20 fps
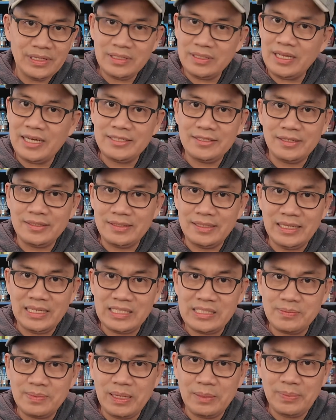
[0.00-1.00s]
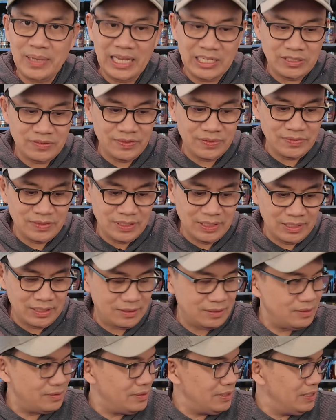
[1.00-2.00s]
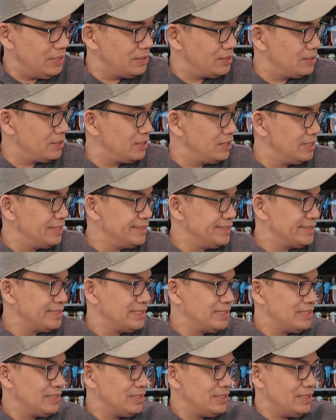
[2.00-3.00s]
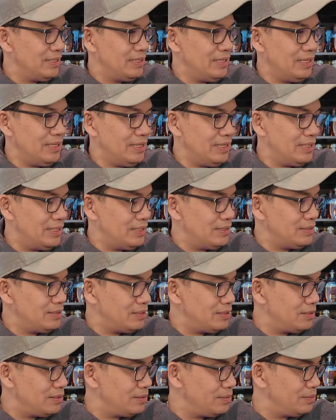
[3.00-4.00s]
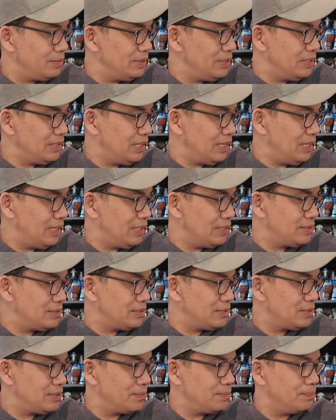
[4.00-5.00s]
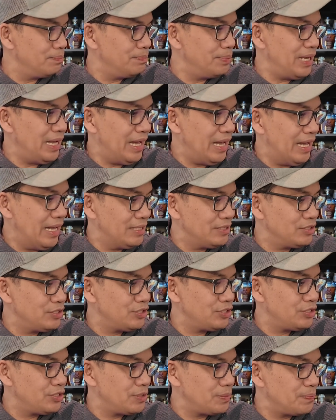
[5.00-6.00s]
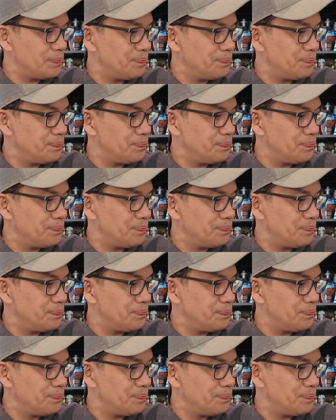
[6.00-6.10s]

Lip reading: a lot of good things about batch 15, right? And we got batch